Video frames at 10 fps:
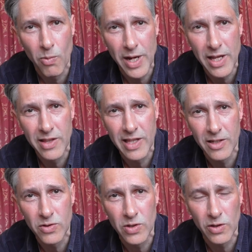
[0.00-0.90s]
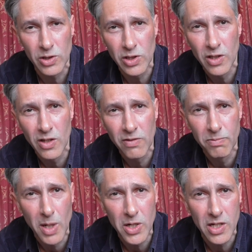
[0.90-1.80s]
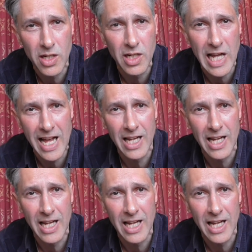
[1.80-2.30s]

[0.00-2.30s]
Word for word: with the introduction of modern